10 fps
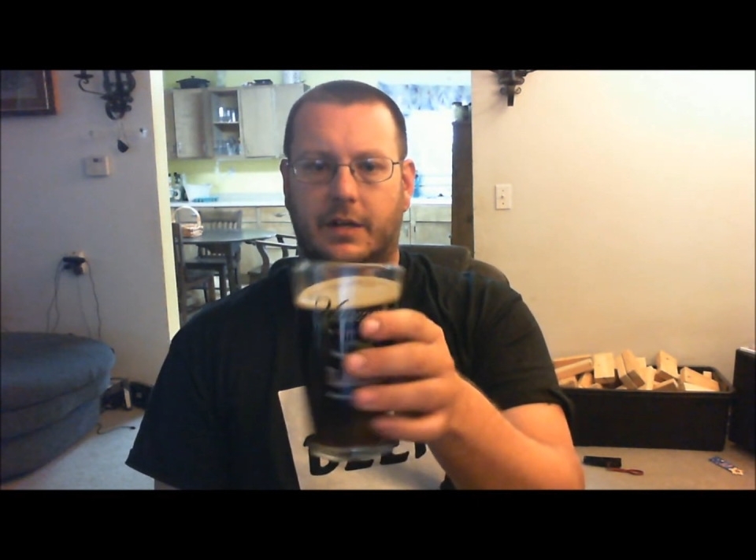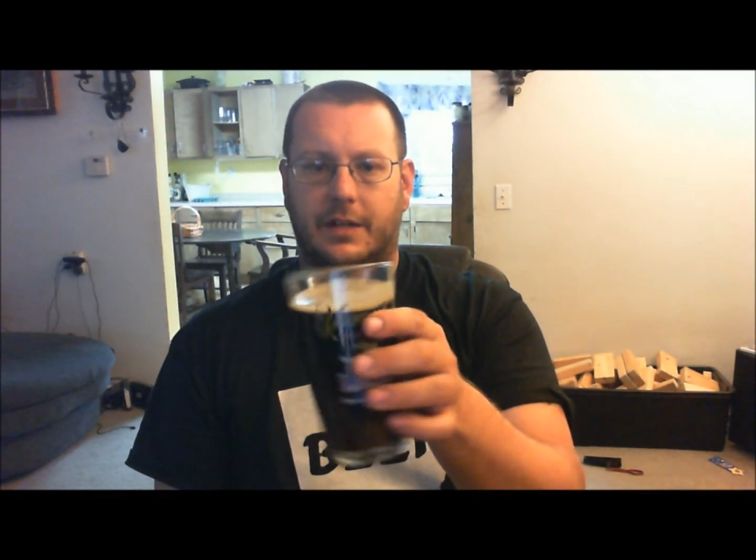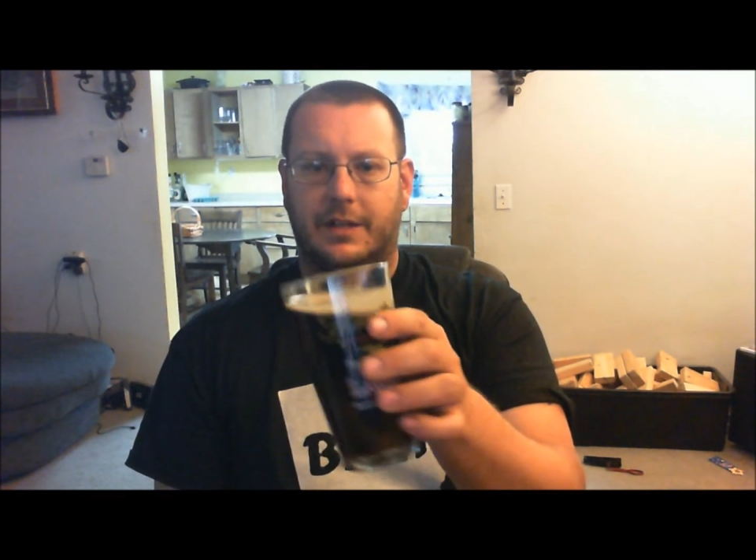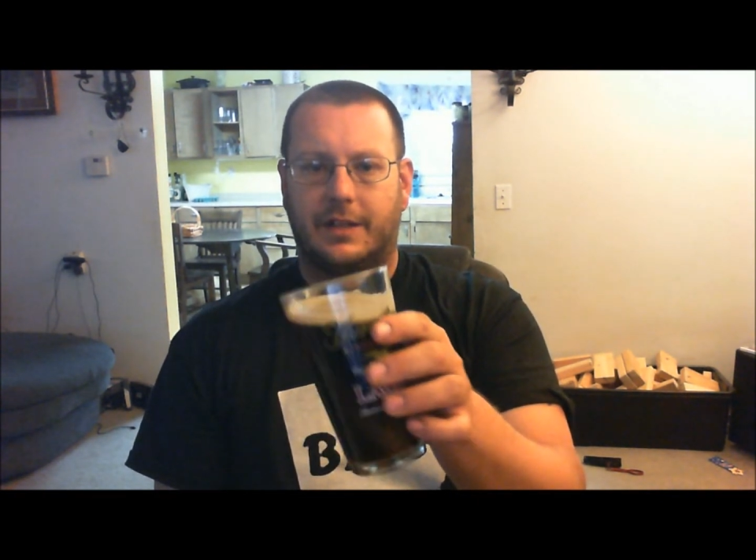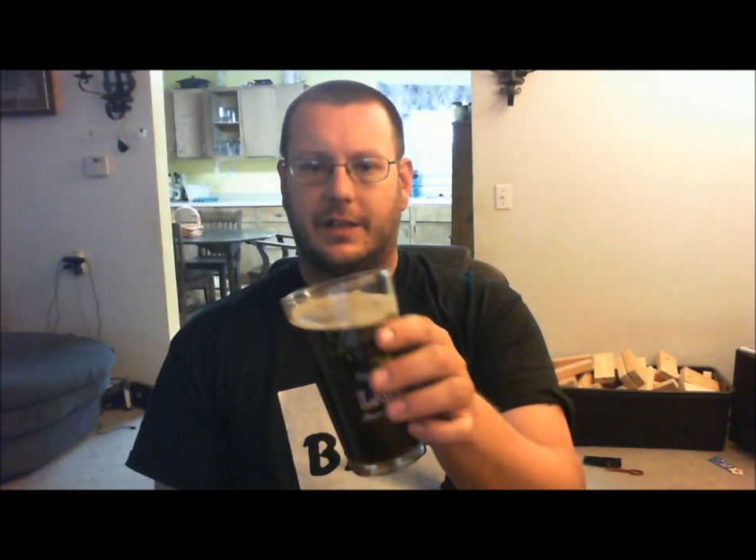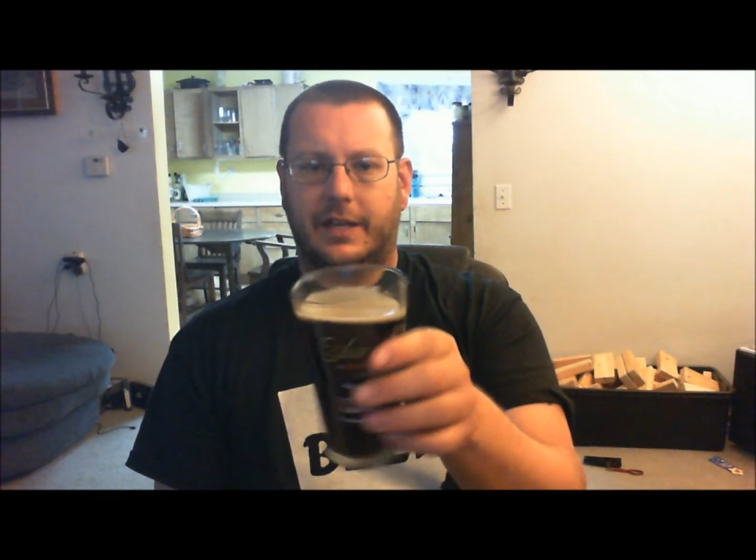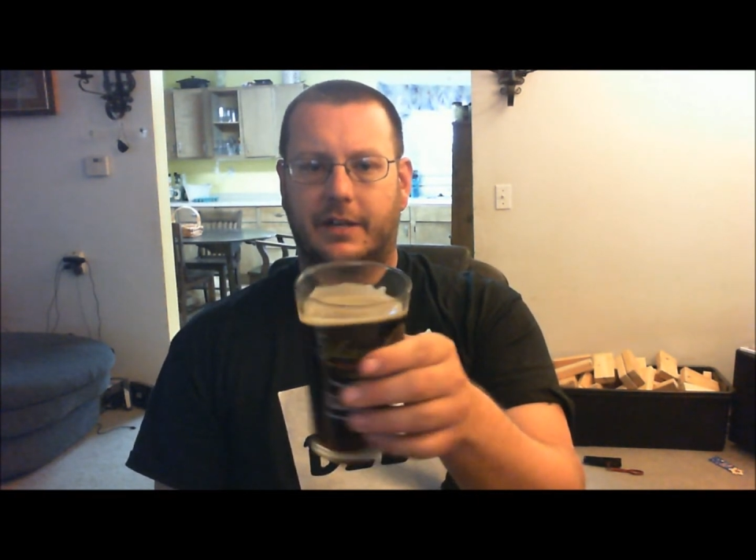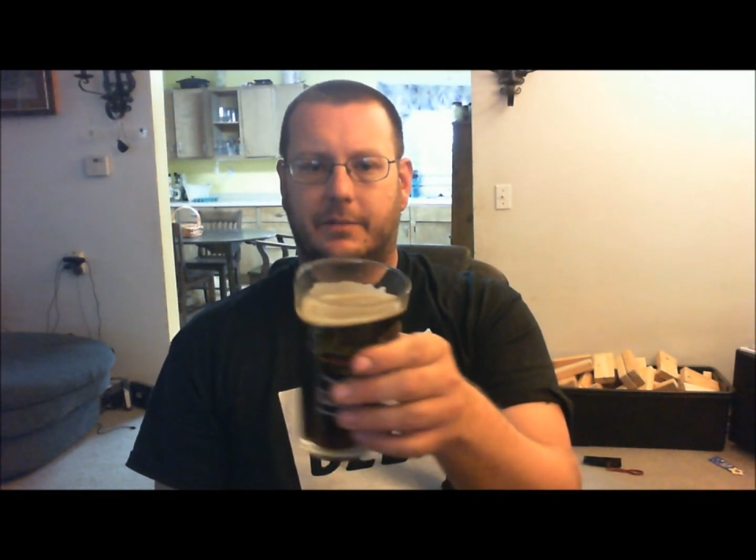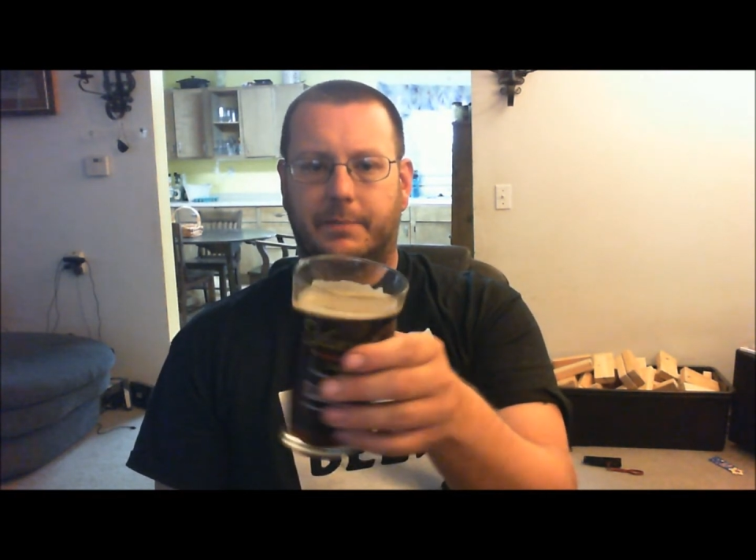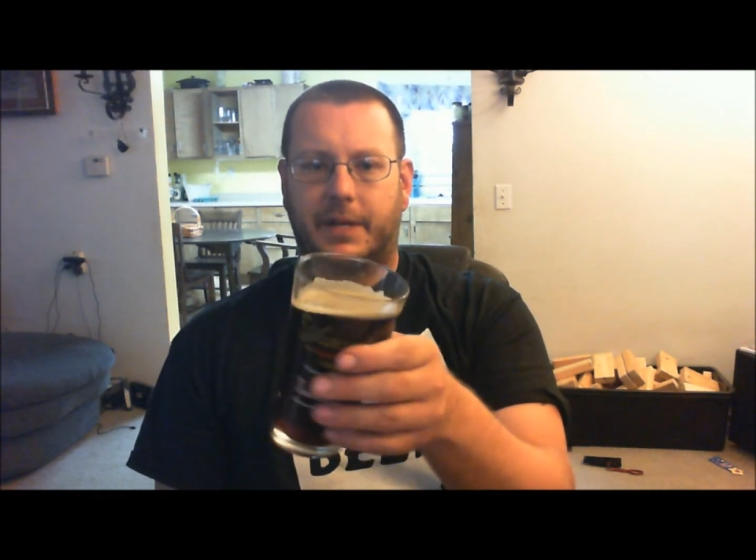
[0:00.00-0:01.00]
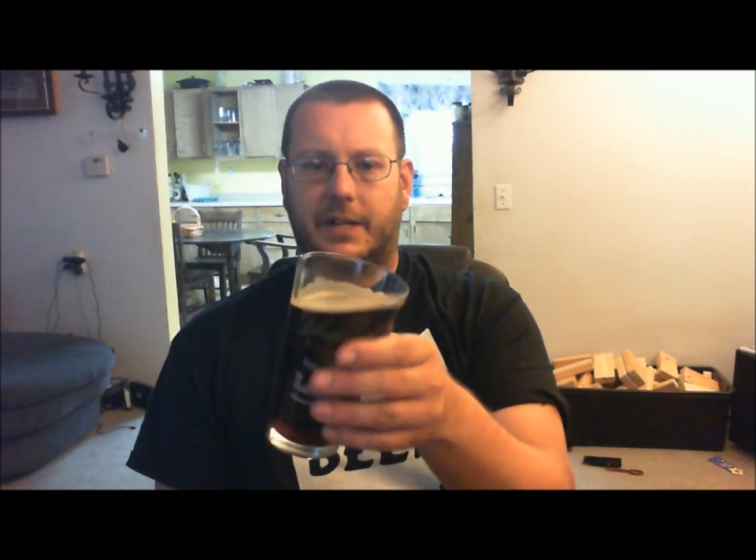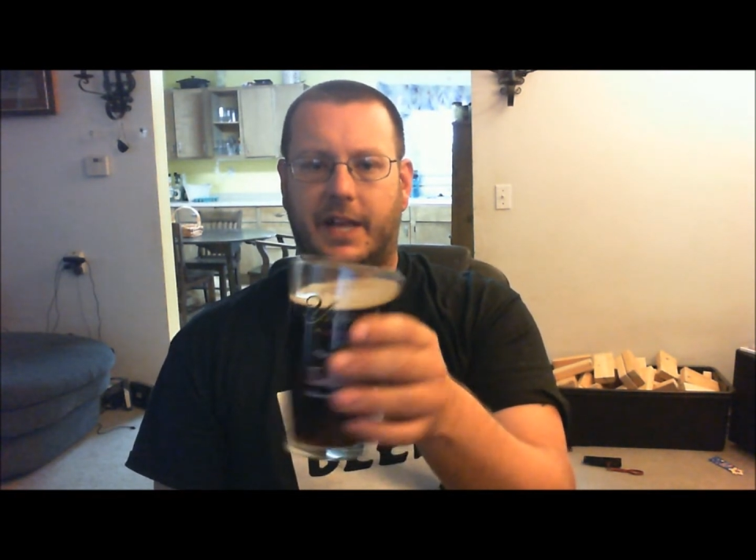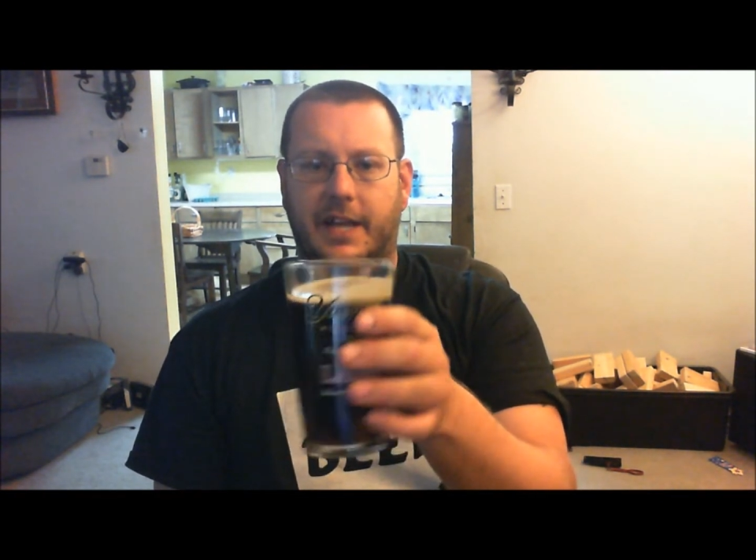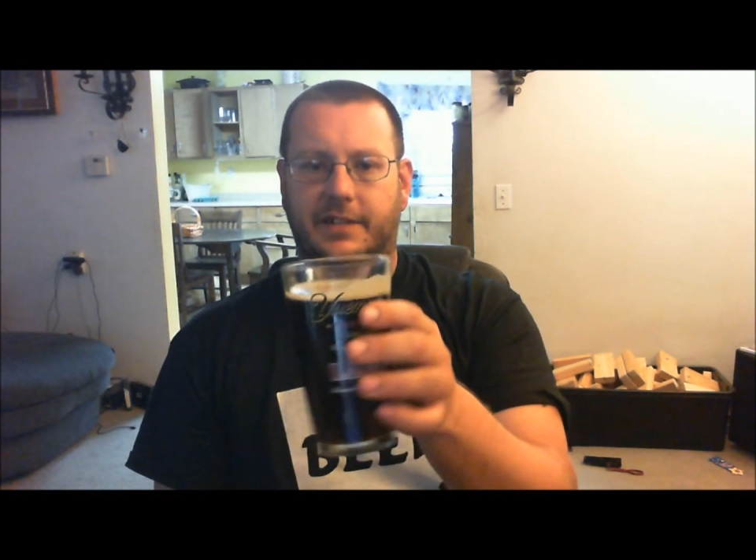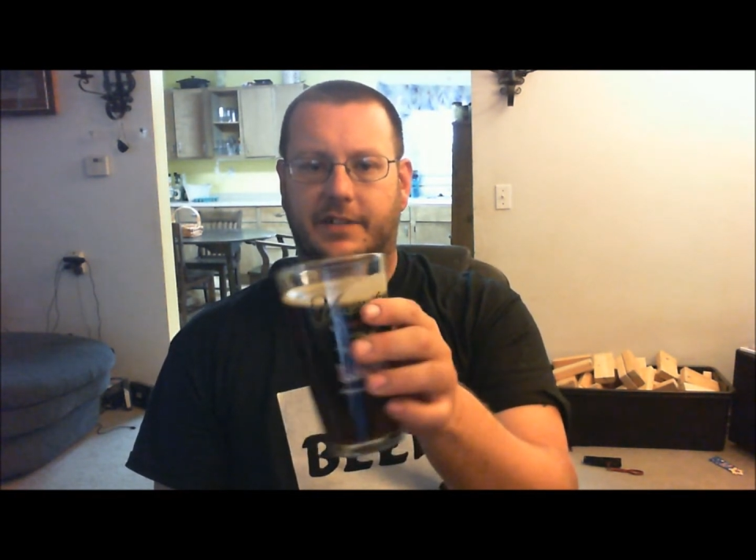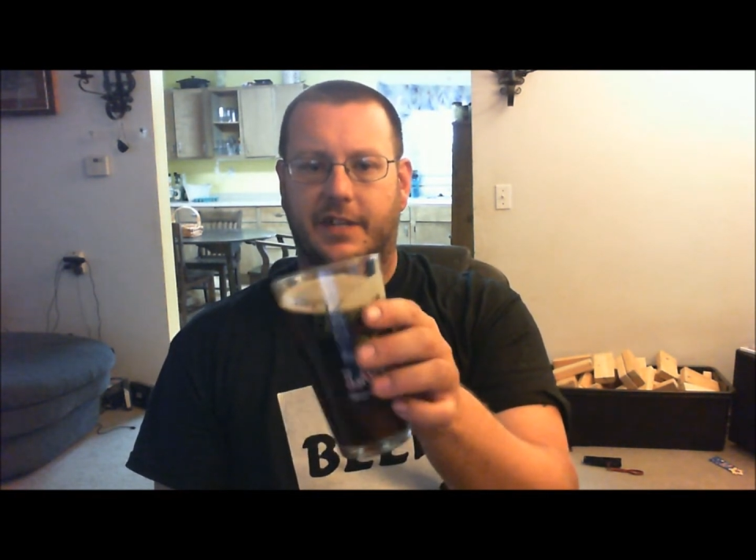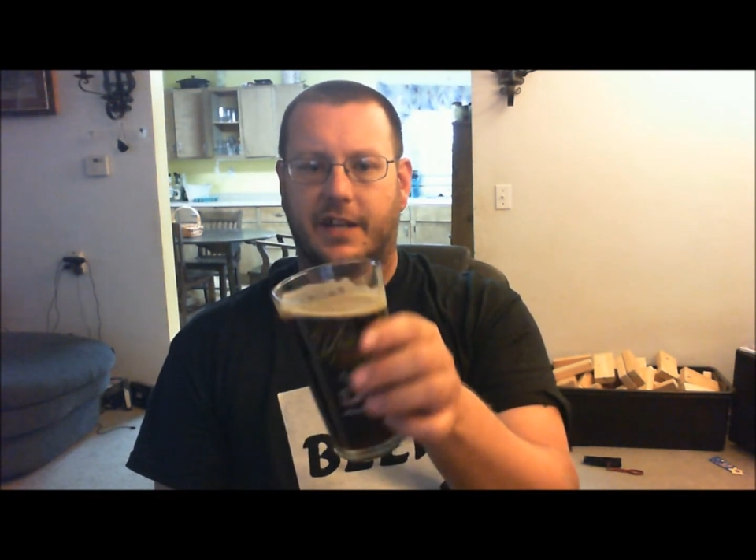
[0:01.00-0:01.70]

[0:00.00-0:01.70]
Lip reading: Little bit of lacing